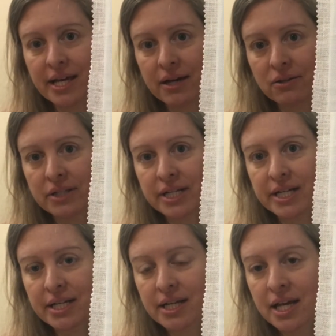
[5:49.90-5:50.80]
count
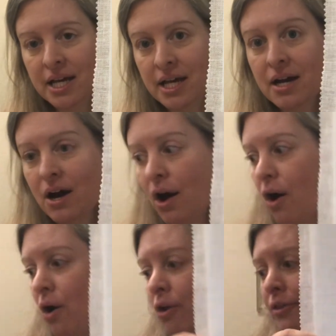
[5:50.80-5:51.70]
linen.
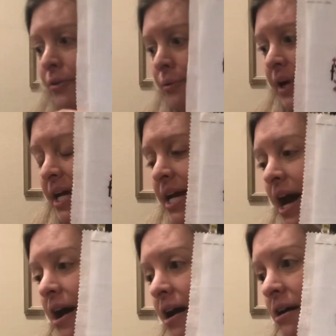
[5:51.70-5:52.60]
All three
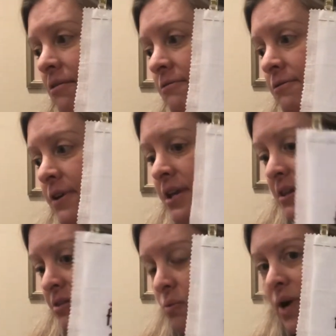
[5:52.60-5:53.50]
of
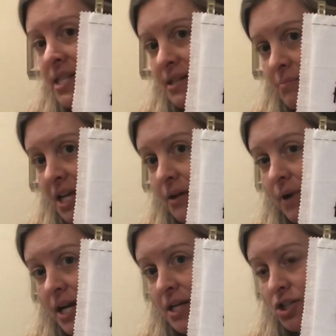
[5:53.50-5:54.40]
the ones I'm getting
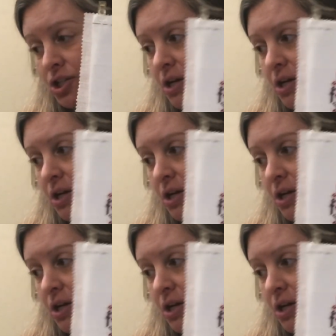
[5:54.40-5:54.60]
ready to show